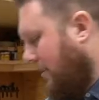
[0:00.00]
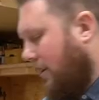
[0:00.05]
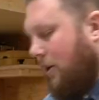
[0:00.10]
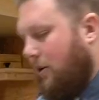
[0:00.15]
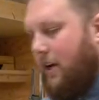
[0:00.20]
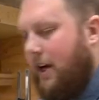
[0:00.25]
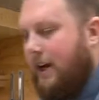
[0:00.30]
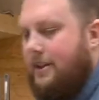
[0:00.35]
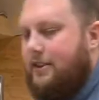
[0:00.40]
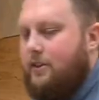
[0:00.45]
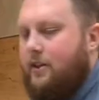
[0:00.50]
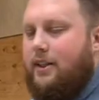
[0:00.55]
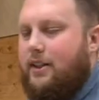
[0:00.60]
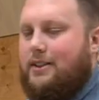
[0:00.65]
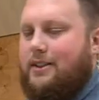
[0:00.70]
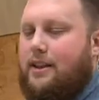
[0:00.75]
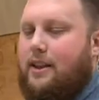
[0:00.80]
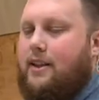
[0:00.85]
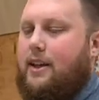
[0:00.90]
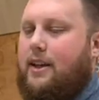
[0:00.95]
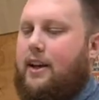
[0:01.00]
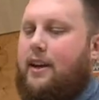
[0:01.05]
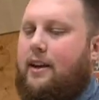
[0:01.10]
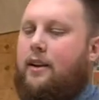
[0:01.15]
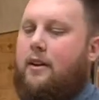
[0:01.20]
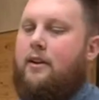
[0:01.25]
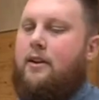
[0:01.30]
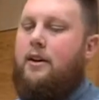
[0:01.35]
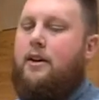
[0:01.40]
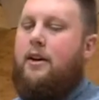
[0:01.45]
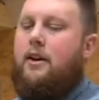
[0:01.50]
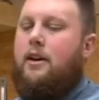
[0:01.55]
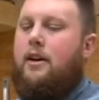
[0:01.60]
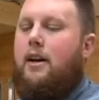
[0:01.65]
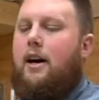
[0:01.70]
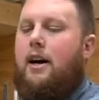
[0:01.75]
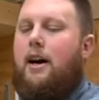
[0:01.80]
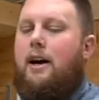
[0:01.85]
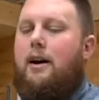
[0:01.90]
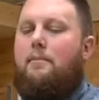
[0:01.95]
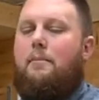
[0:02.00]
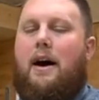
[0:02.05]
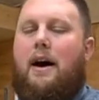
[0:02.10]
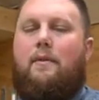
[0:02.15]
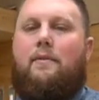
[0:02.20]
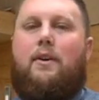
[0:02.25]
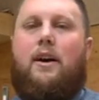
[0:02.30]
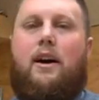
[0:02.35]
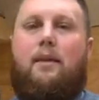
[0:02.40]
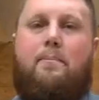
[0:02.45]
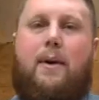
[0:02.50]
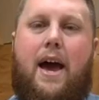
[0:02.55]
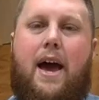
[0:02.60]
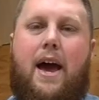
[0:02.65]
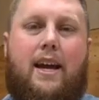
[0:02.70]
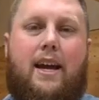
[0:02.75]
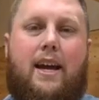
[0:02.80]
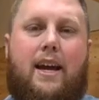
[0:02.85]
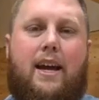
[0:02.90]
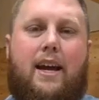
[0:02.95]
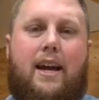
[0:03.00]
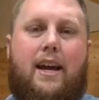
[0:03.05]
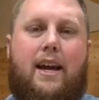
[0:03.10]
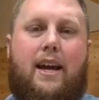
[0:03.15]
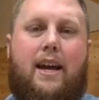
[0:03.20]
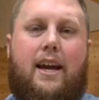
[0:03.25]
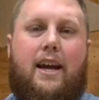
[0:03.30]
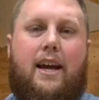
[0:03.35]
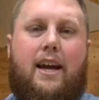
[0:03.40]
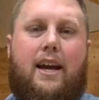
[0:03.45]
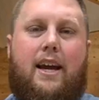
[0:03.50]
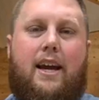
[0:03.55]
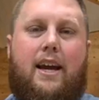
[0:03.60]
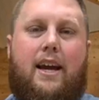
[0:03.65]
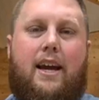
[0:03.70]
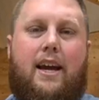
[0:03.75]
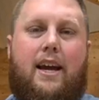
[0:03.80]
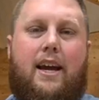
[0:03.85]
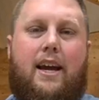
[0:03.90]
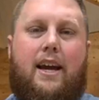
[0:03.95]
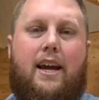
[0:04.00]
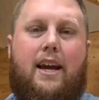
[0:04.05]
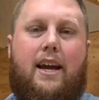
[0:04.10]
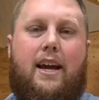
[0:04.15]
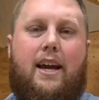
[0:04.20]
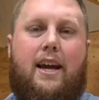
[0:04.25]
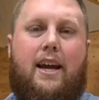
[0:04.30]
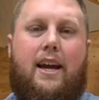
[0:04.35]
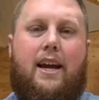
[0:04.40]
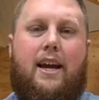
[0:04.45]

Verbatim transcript: Okay, so here's the thing. Um, I've gone back and forth quite a few